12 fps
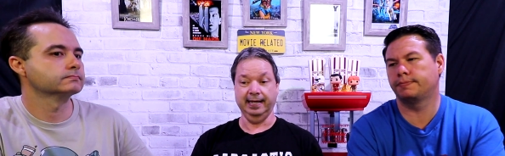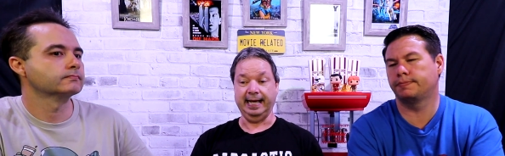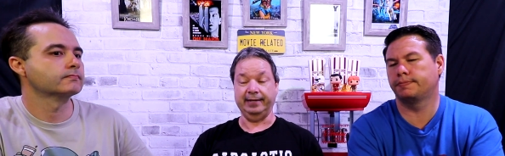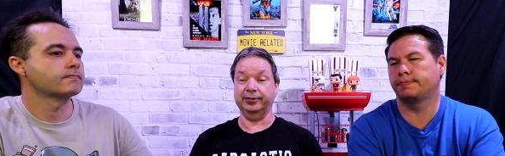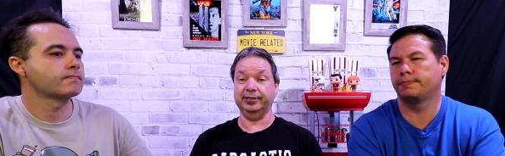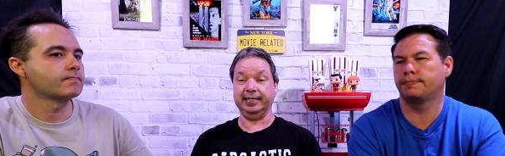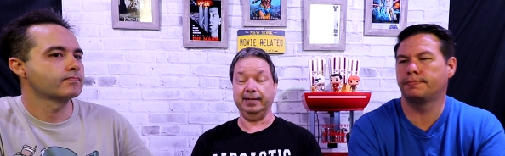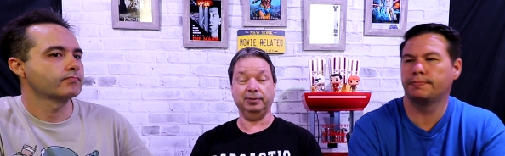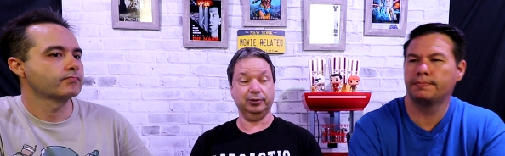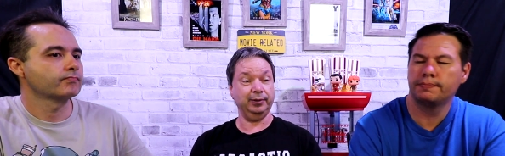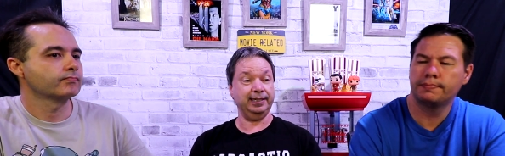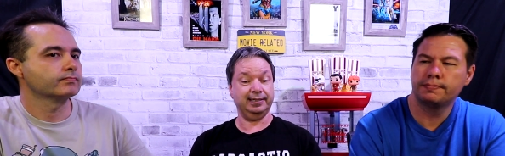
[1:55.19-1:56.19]
Speaker 1: And there's a
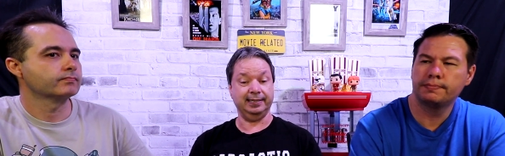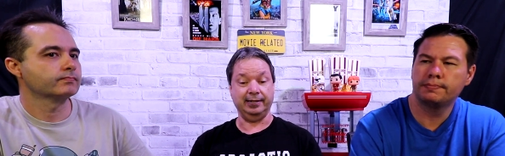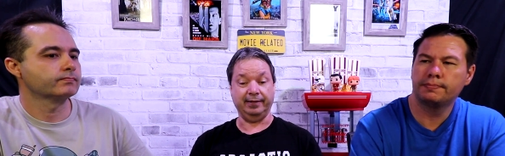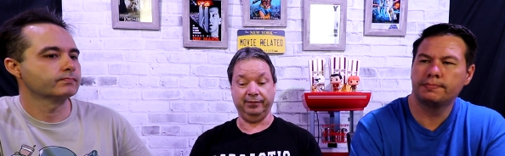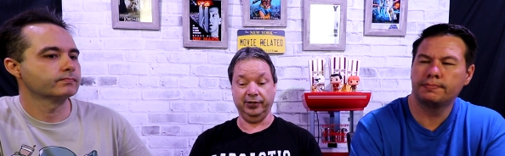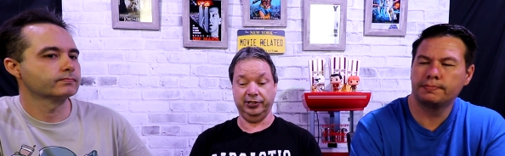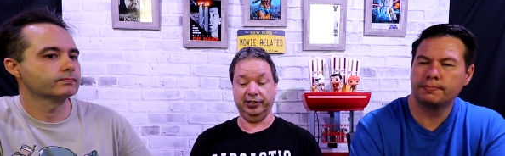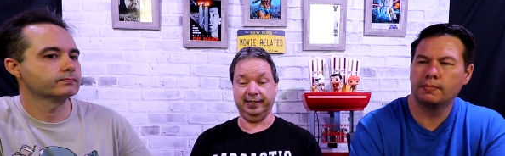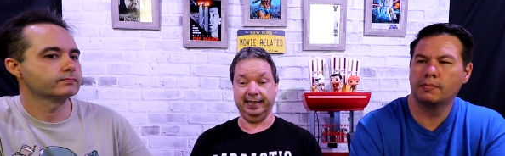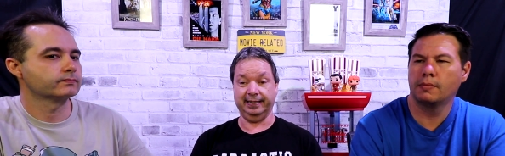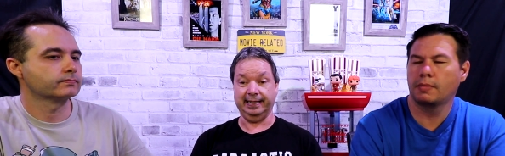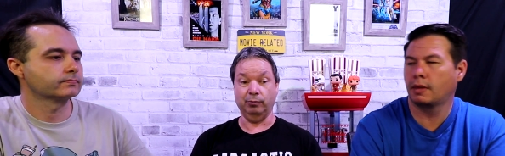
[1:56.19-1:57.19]
couple twists there. At first, you
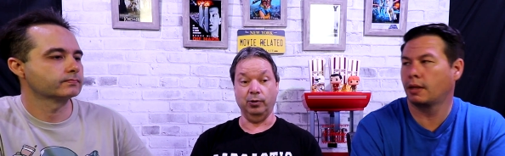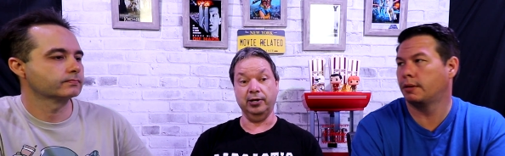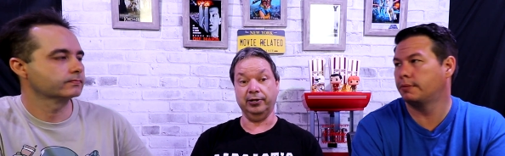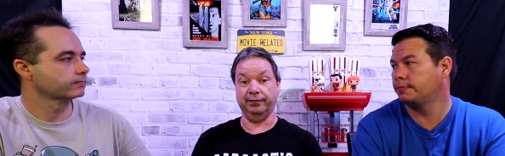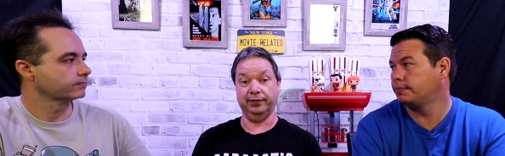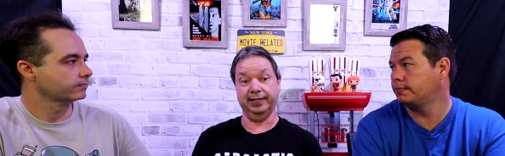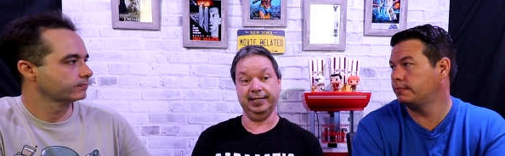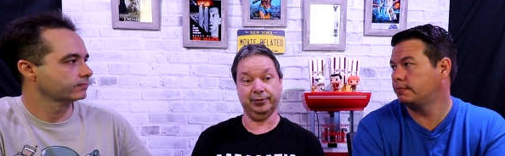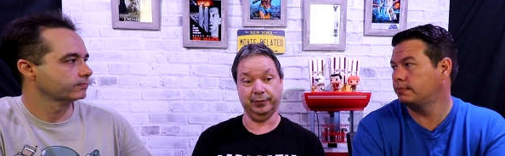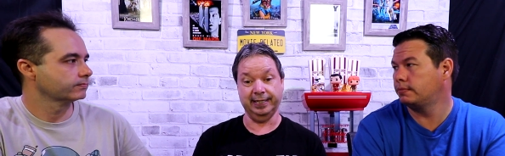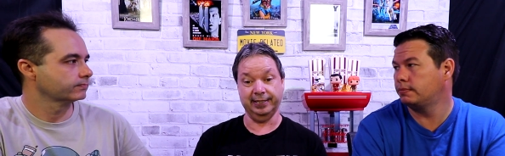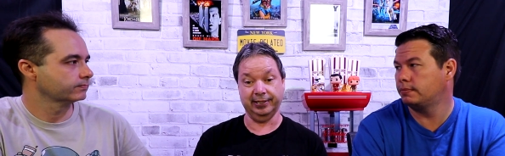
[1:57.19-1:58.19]
think they want her for
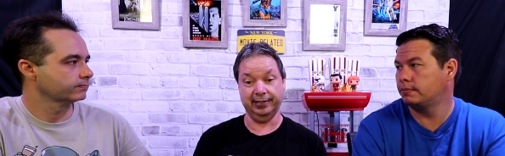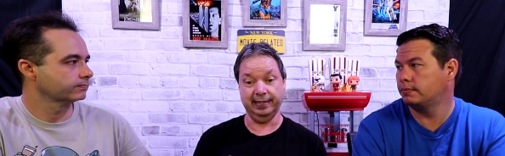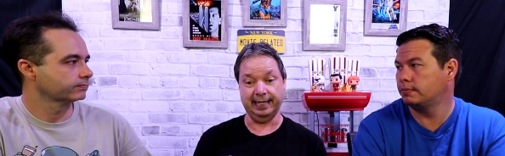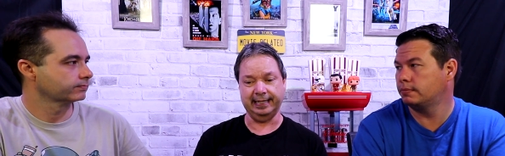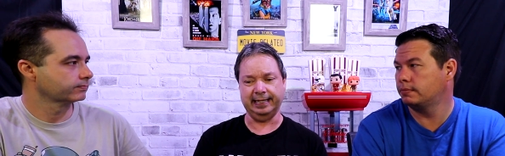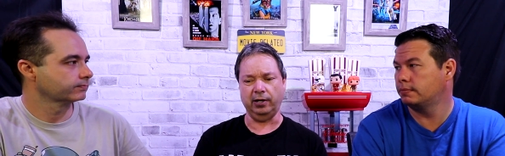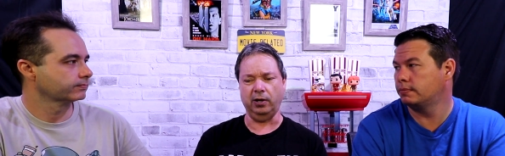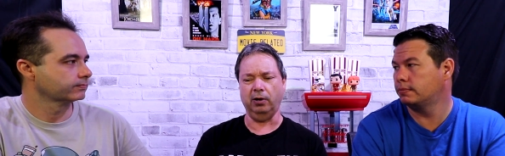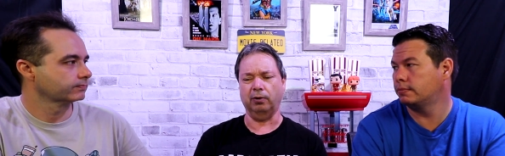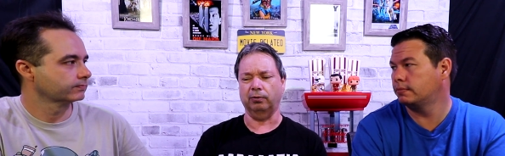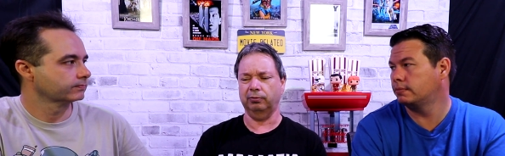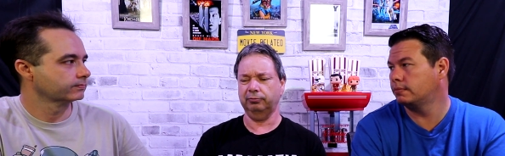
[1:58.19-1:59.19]
this reason, and then,
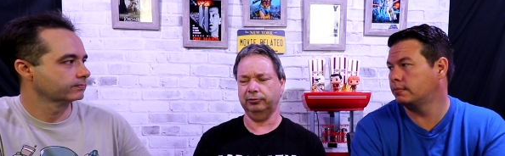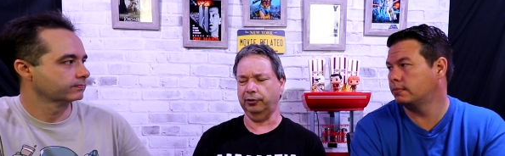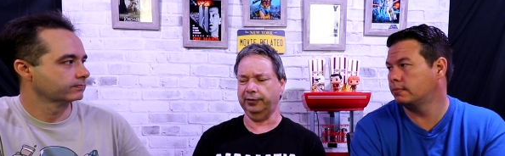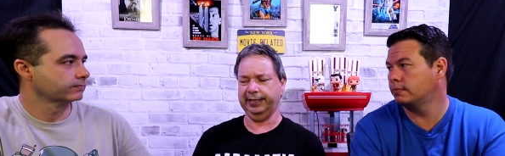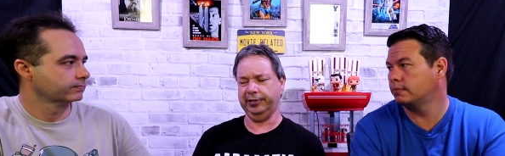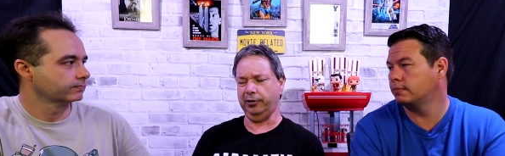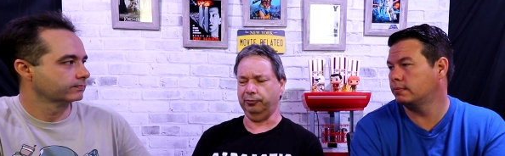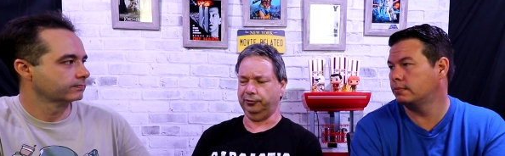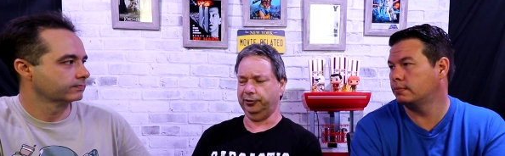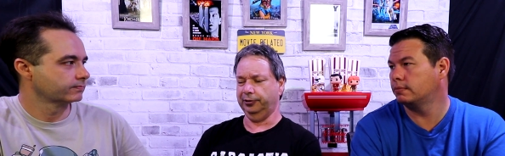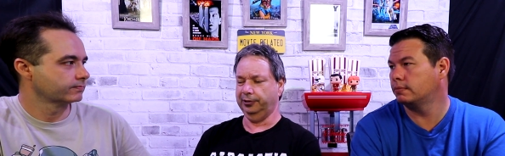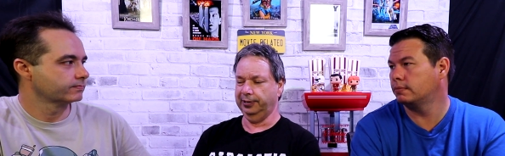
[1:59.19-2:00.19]
oh, no, they
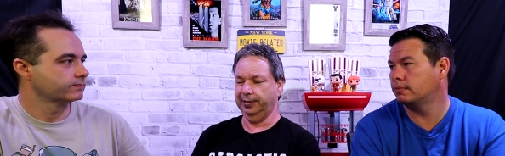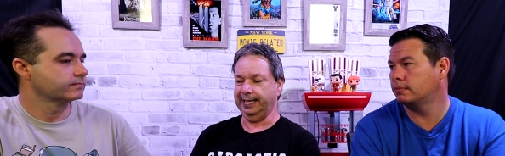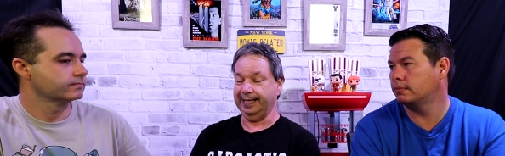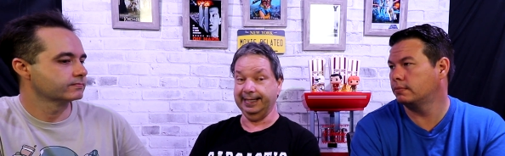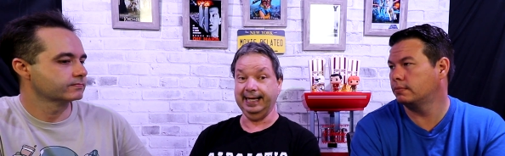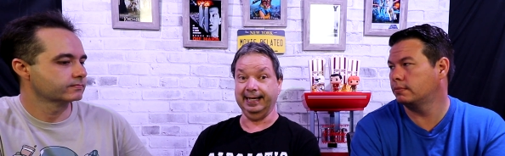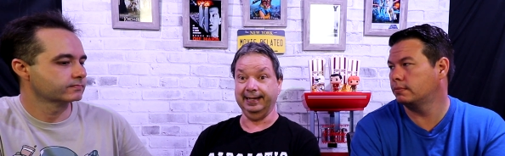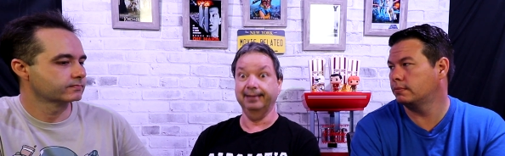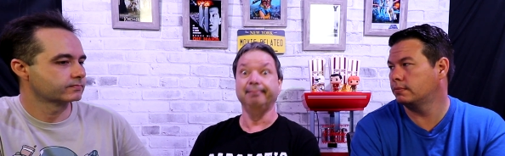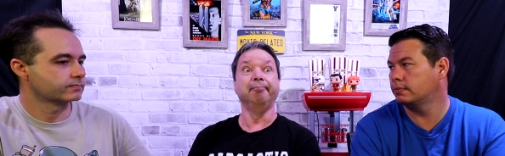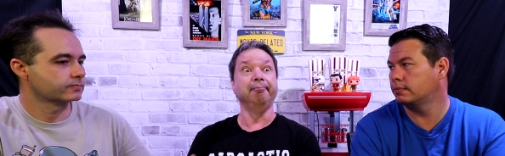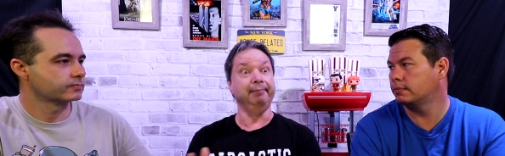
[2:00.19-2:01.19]
don't. And then,
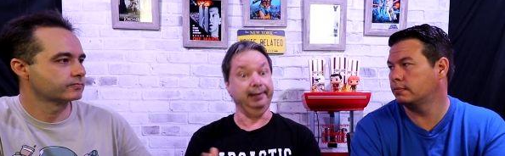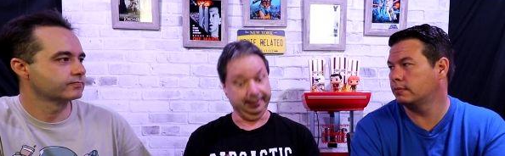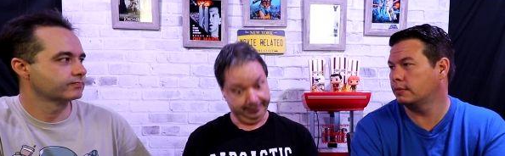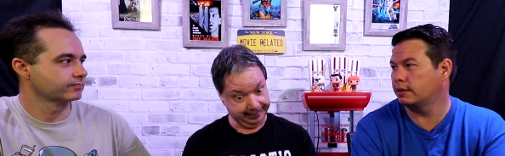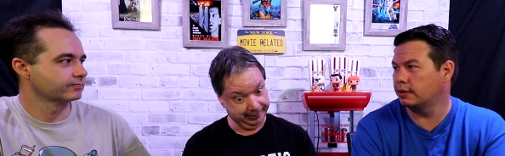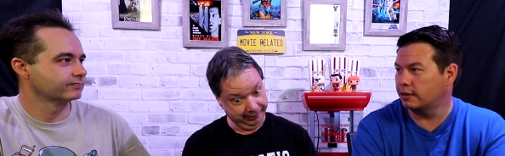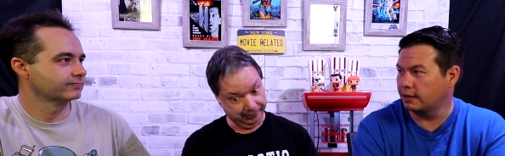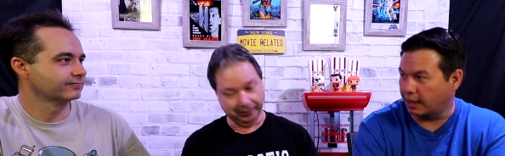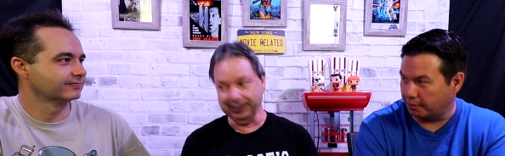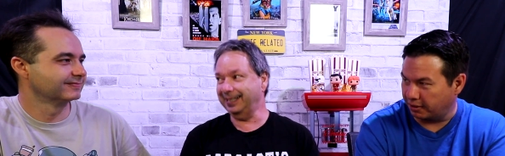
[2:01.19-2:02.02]
mm, yes, they do,